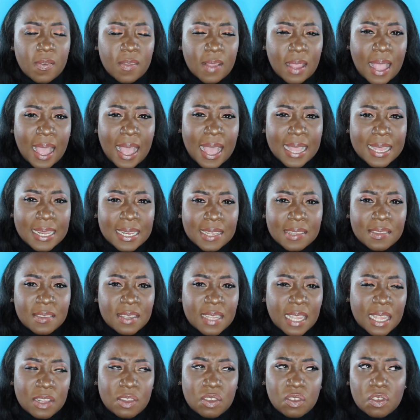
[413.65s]
kind of
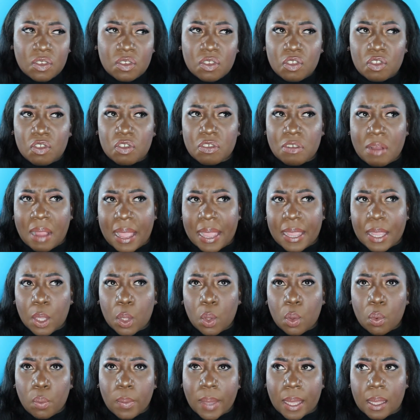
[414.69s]
tends to dry
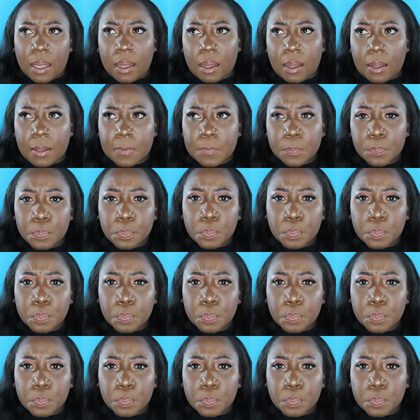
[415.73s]
quicker,